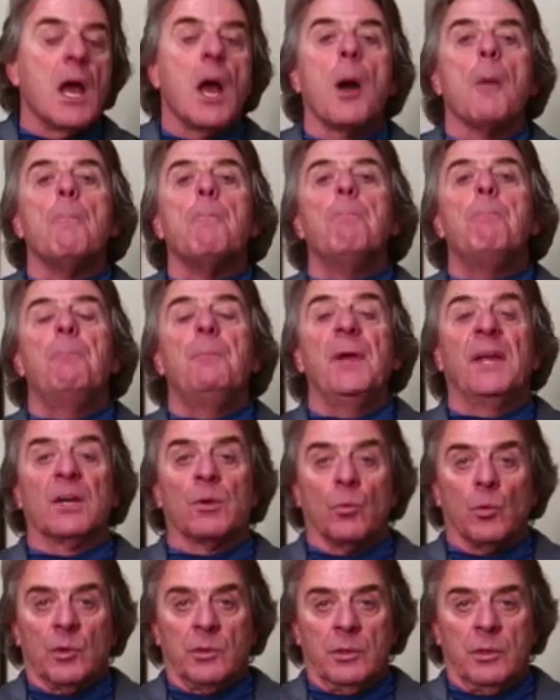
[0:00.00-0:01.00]
A
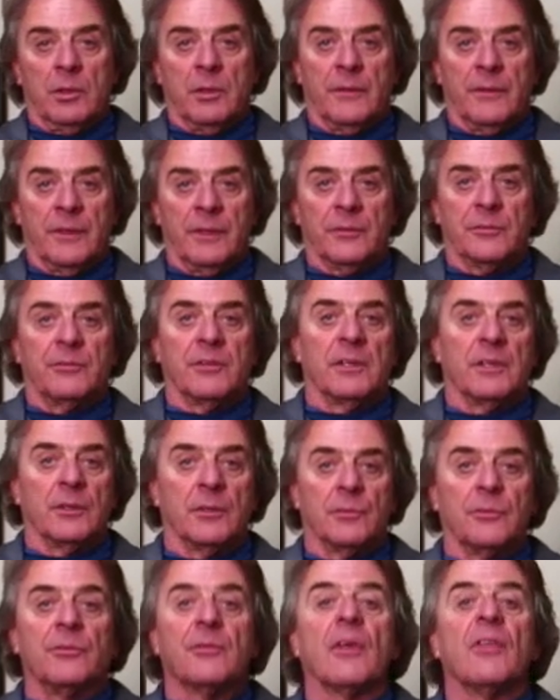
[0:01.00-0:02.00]
big one on this
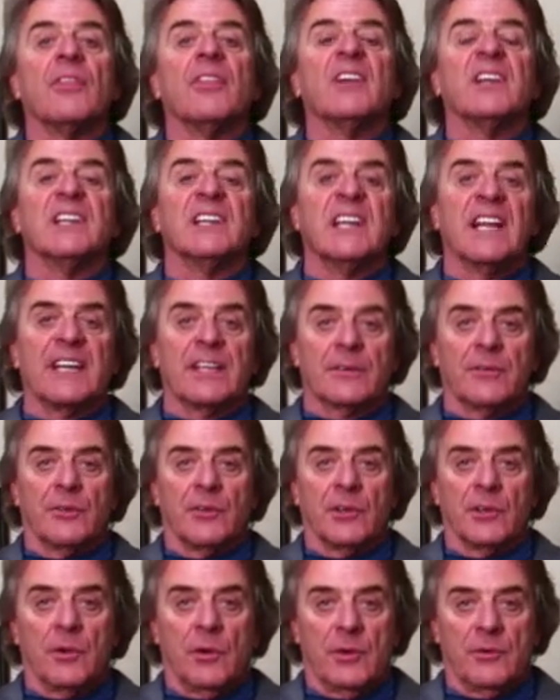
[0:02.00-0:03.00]
is the length of
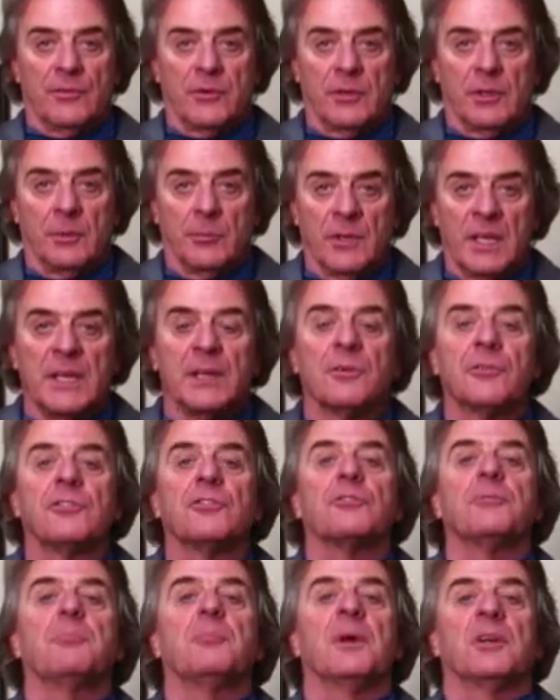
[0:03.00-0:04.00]
the golf club, and
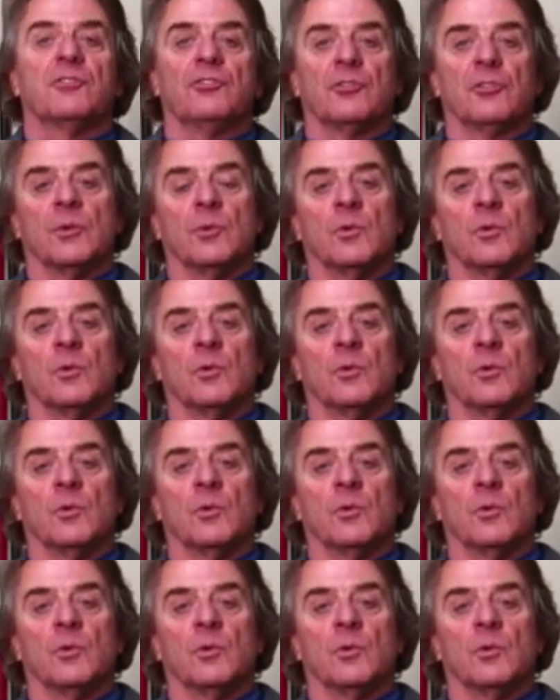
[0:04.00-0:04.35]
especially